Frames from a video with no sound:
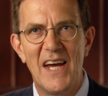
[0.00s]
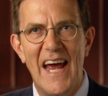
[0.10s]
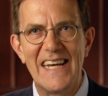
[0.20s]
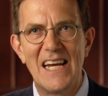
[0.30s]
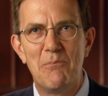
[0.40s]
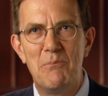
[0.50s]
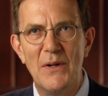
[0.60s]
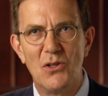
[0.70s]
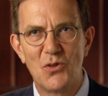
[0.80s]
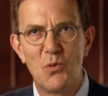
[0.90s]
And yet
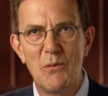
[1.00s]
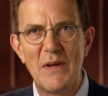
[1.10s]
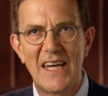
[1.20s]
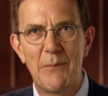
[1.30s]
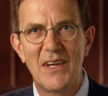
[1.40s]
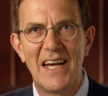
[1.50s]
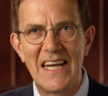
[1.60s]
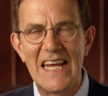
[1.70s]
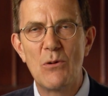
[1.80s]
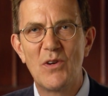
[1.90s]
bills would be coming in
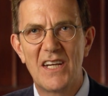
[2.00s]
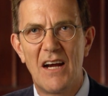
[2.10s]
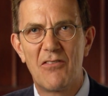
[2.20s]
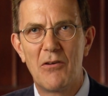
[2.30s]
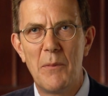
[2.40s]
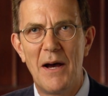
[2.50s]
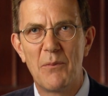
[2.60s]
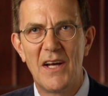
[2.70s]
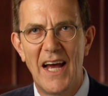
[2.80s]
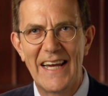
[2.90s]
and he would cover them
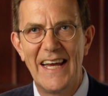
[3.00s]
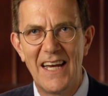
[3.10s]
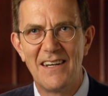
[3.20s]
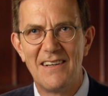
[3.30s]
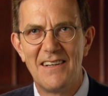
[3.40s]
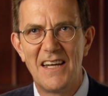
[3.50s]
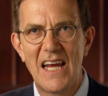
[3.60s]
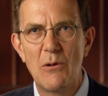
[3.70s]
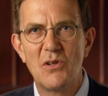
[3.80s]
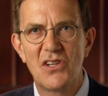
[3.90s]
up. Again,
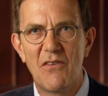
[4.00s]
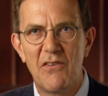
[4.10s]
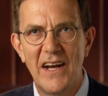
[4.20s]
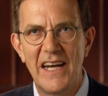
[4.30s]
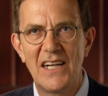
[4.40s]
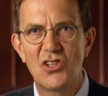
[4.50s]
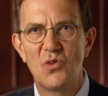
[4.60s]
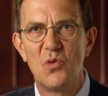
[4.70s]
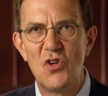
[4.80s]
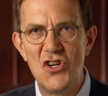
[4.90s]
he was a
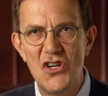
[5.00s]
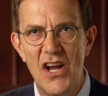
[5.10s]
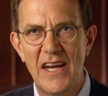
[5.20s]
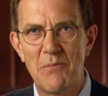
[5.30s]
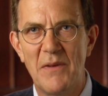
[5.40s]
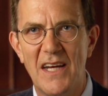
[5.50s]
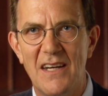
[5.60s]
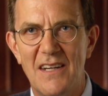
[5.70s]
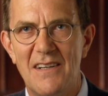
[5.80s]
financial nightmare.